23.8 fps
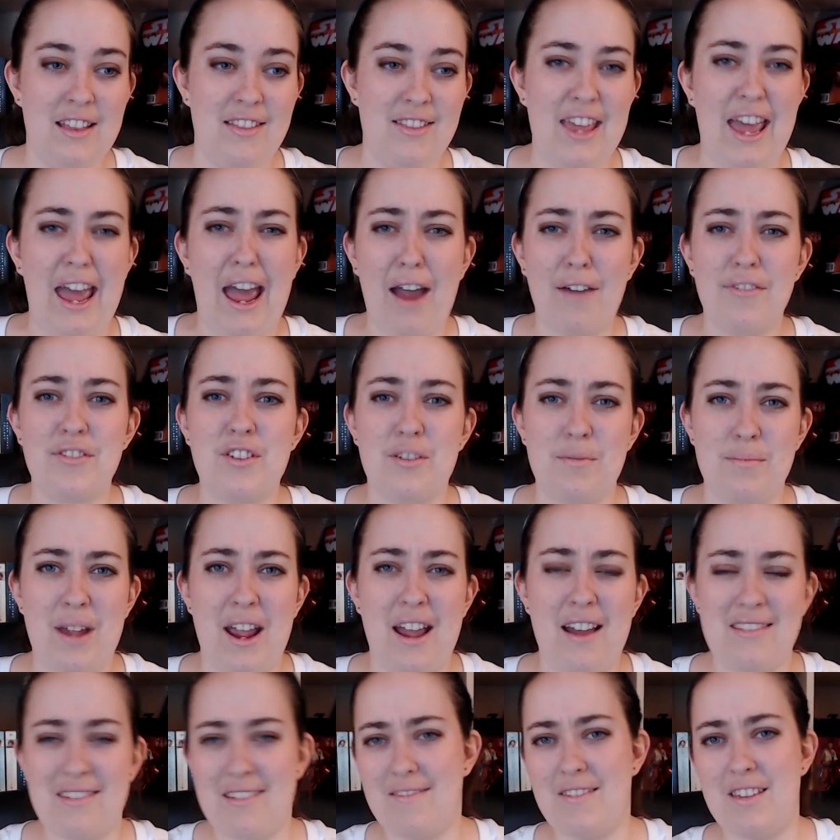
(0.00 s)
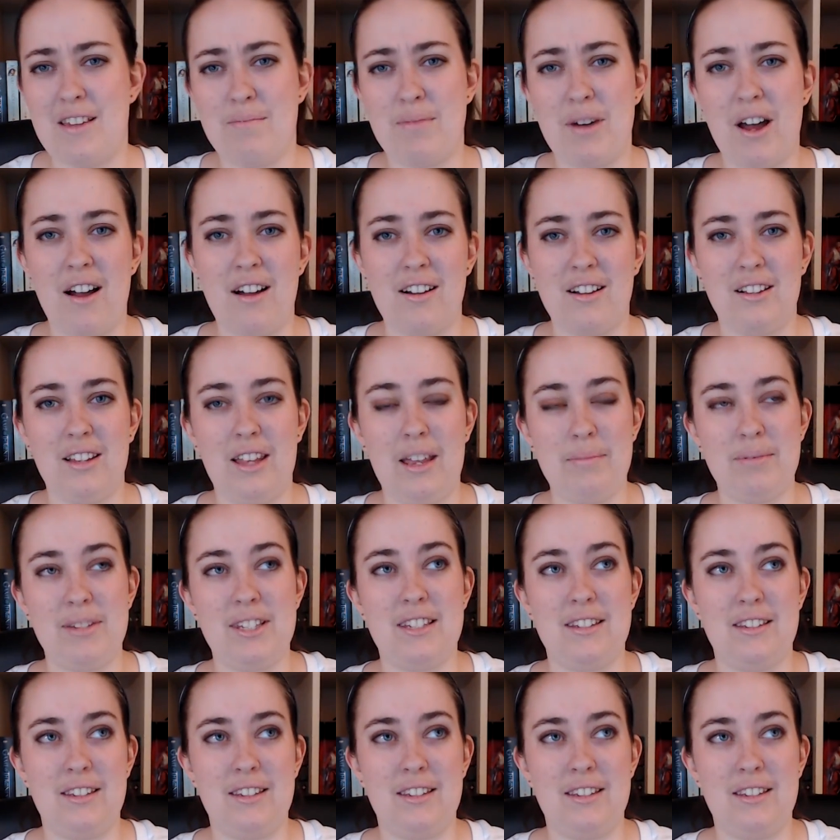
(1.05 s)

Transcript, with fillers: the aftermath of the apocalypse